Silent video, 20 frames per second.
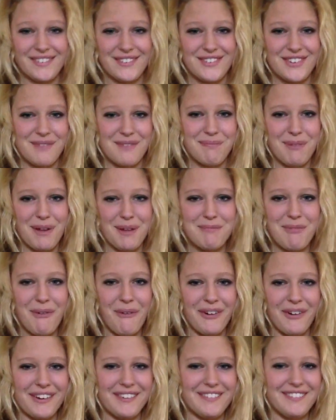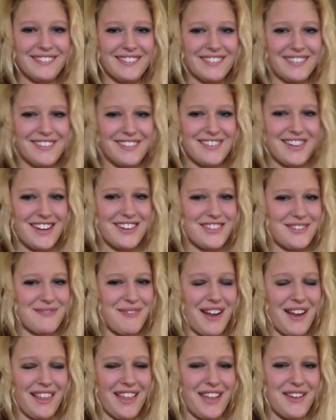so jump on board. It's changing
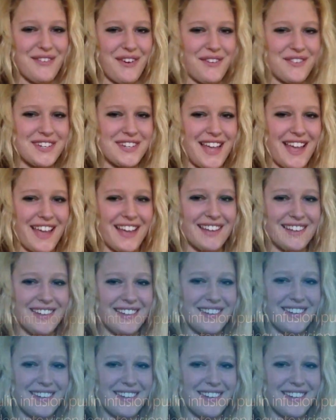my life every day.